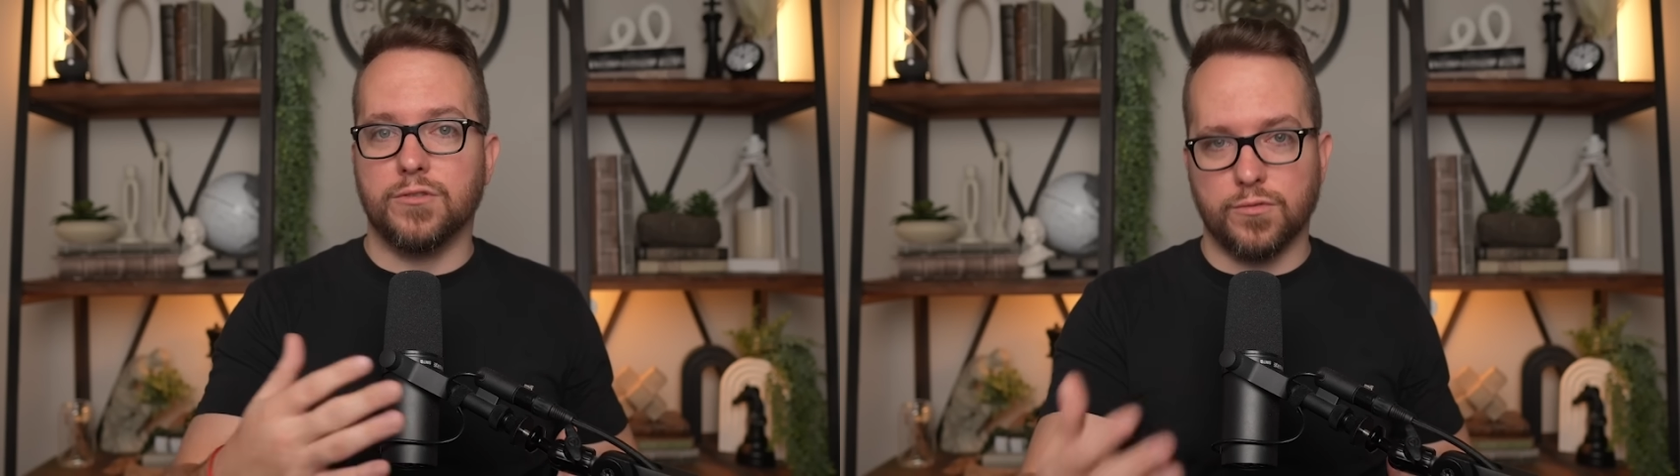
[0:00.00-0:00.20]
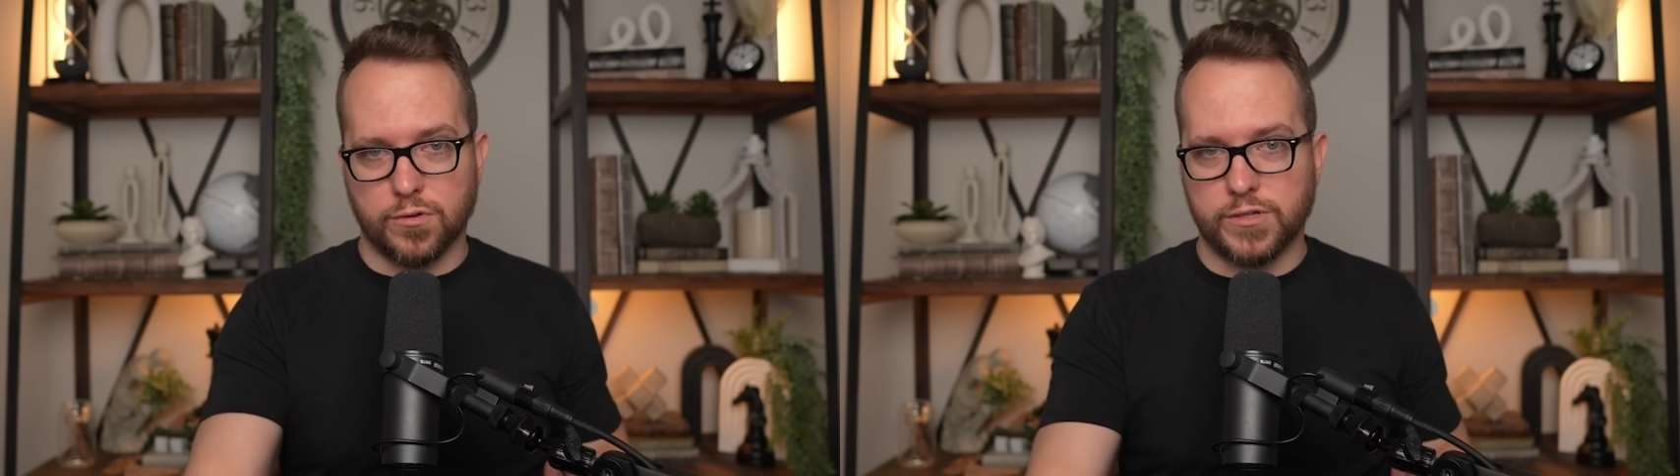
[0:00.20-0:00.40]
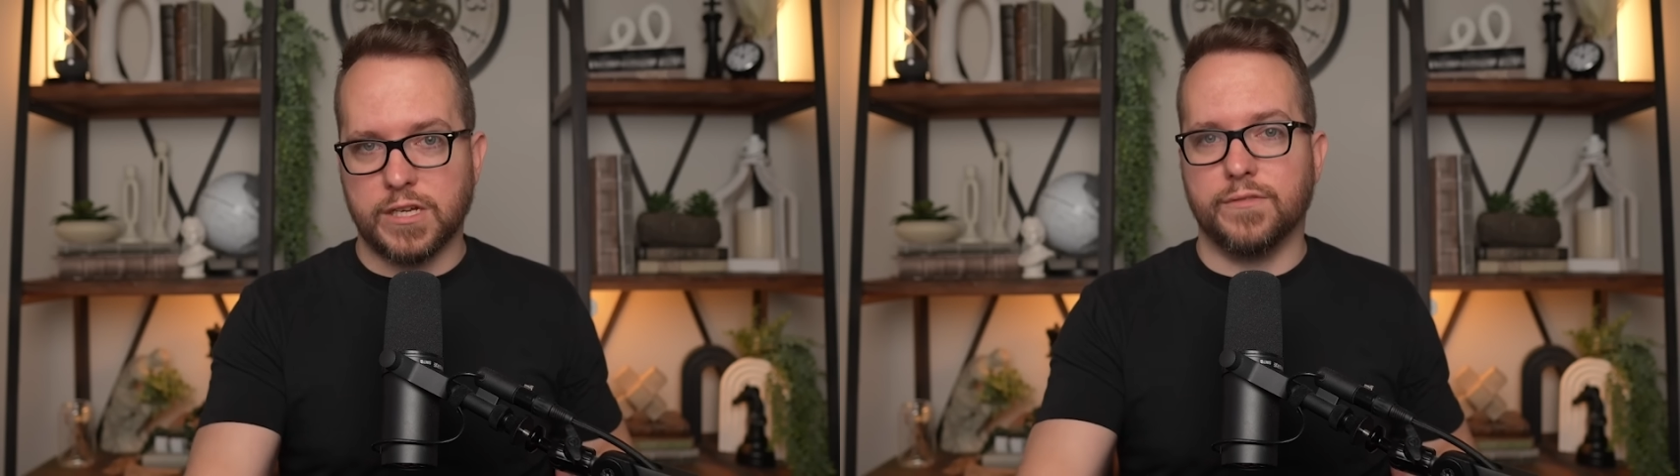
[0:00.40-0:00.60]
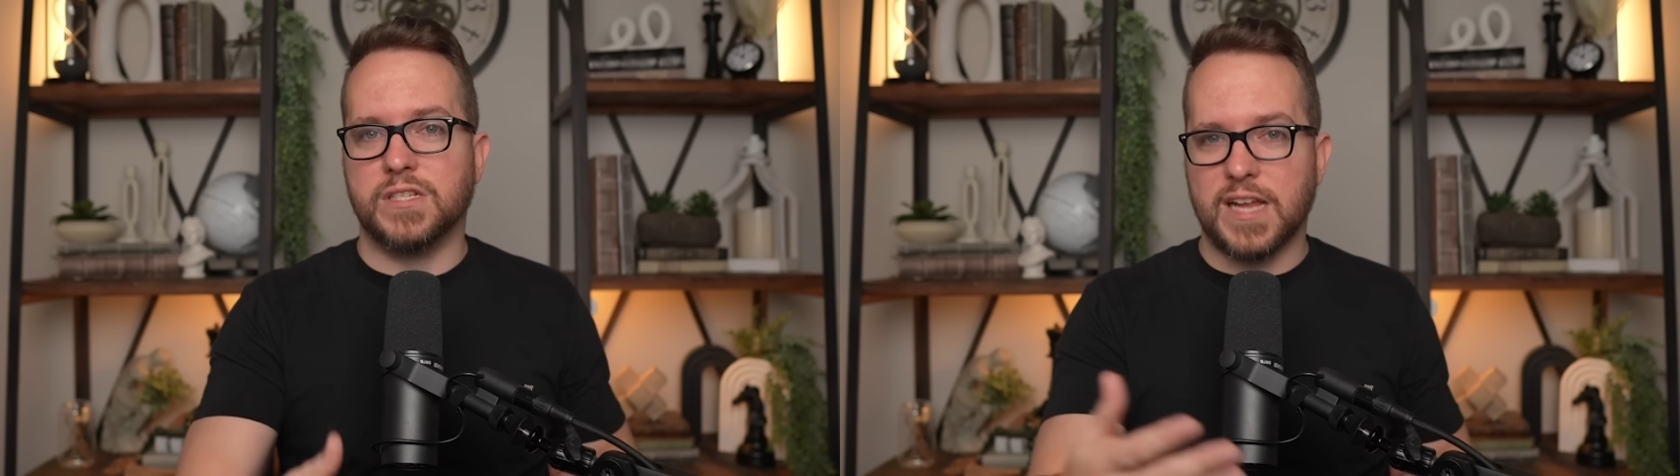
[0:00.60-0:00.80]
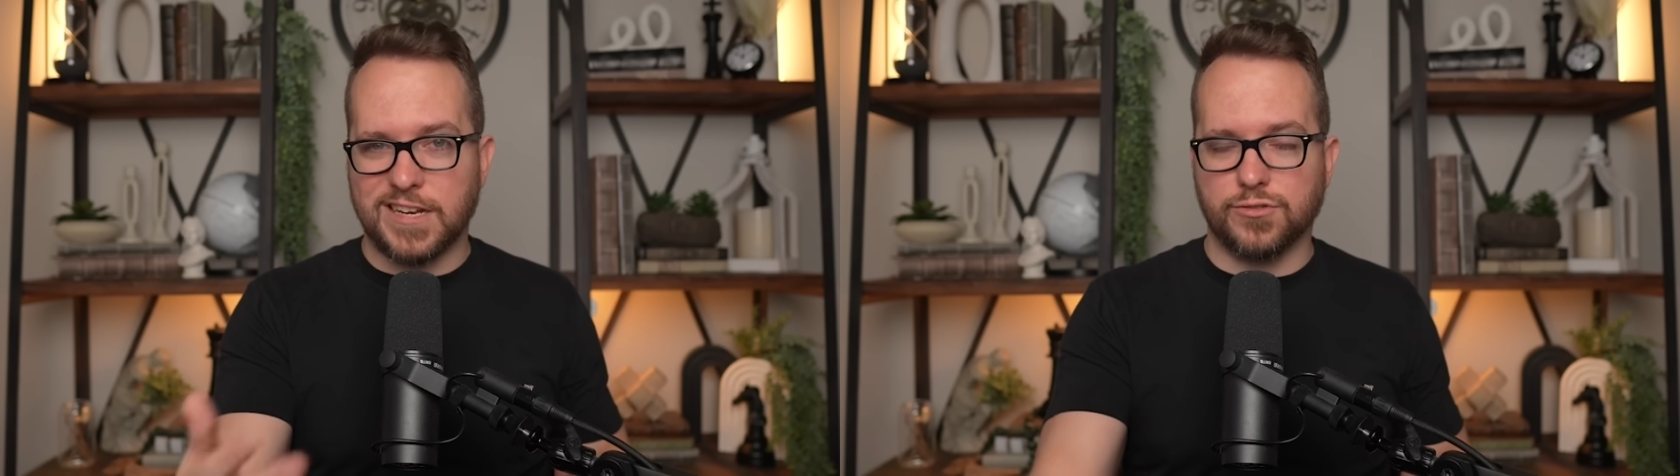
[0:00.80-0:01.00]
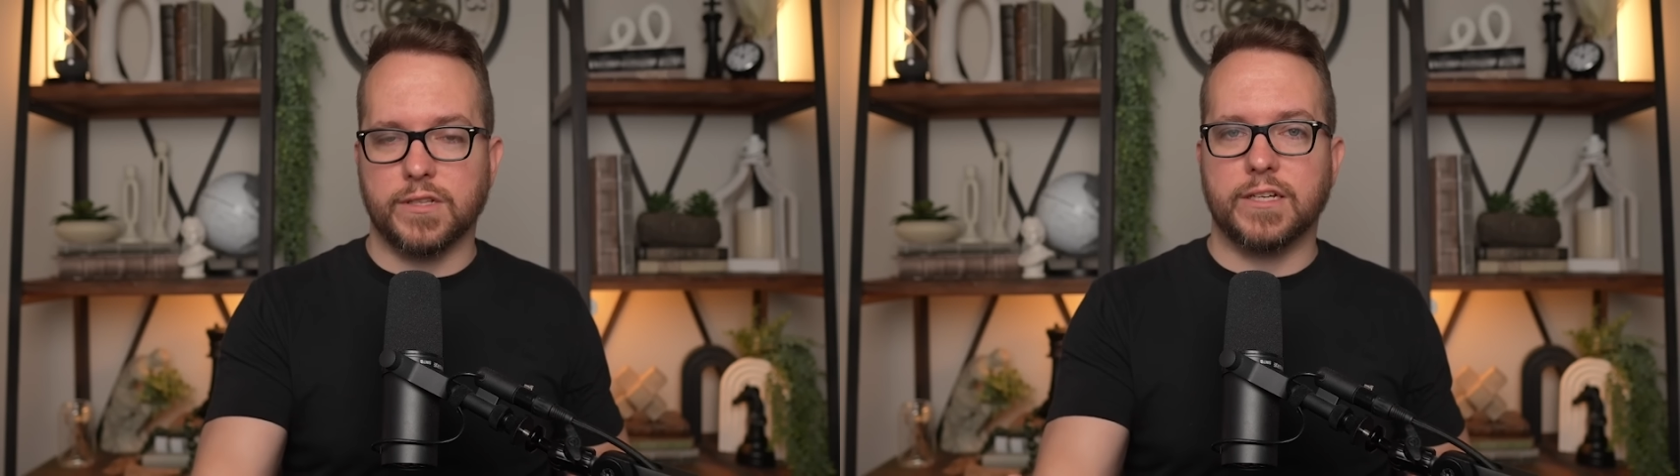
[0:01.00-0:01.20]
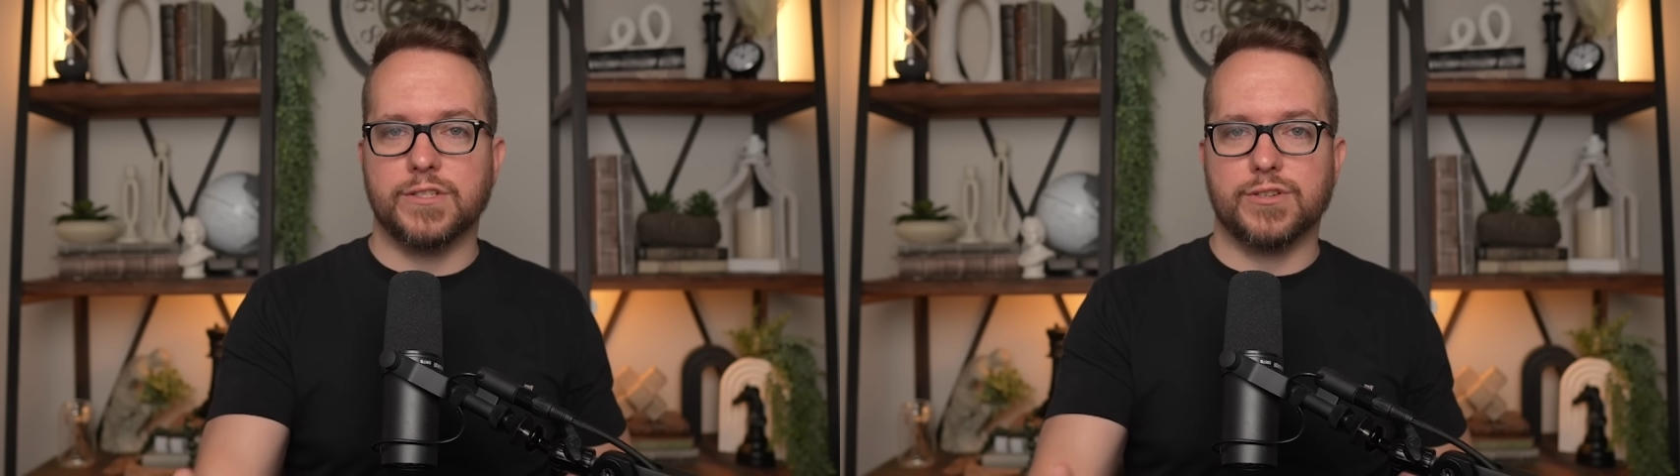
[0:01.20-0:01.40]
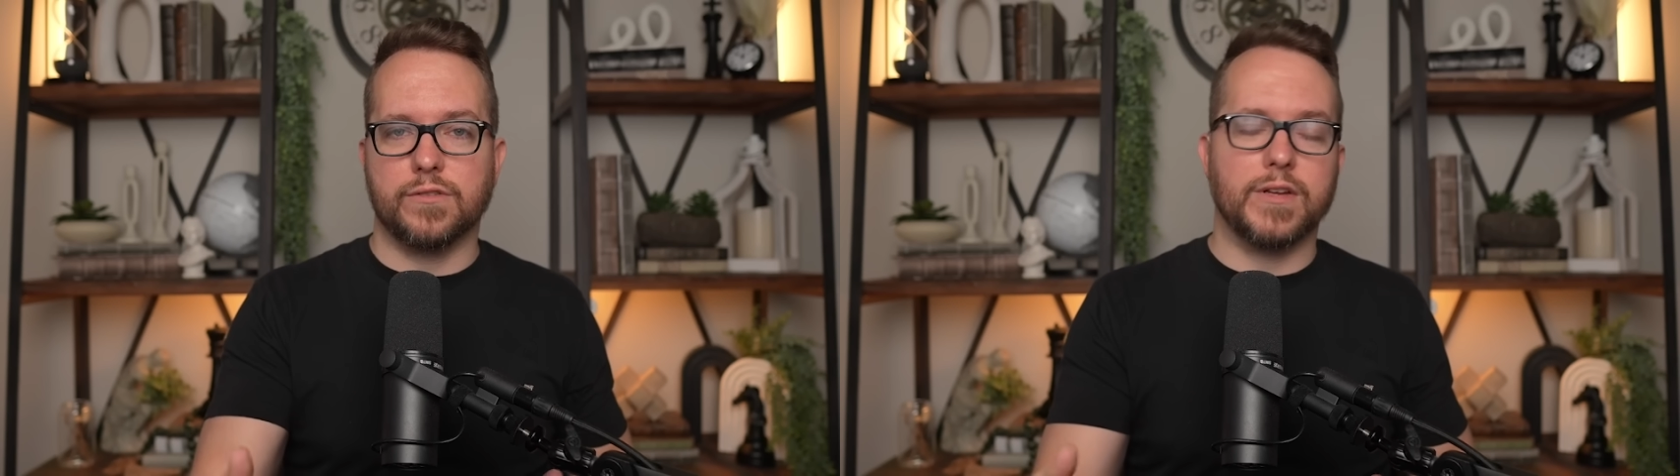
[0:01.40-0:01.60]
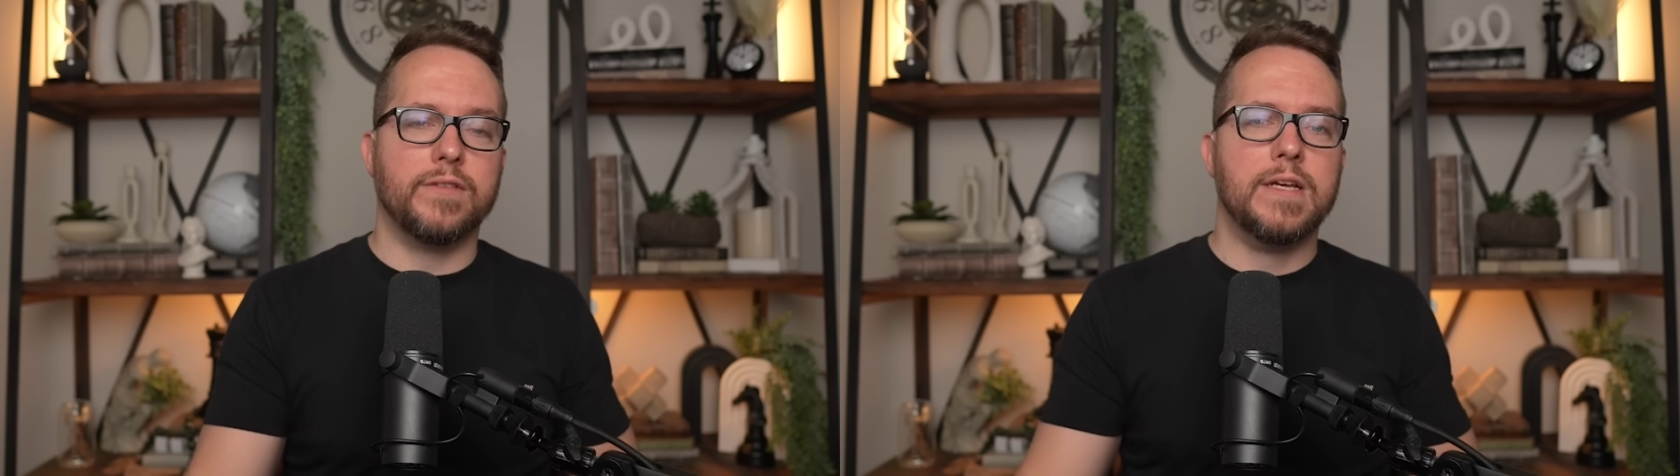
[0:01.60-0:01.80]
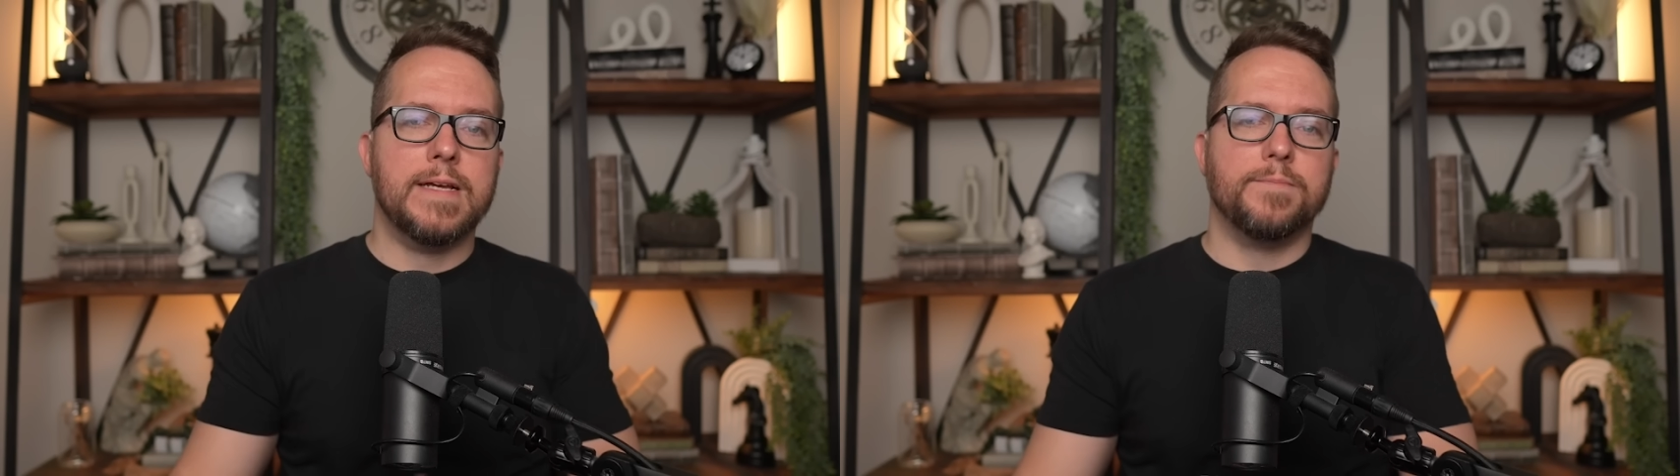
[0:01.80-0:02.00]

who herself is naturally conservative,